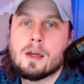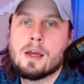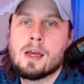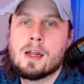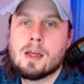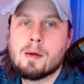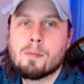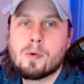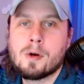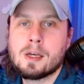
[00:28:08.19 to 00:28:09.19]
and
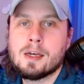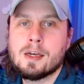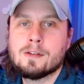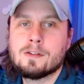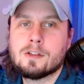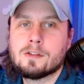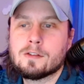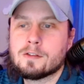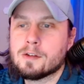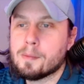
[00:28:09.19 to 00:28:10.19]
importing it into your
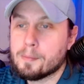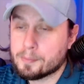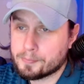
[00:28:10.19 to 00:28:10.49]
system.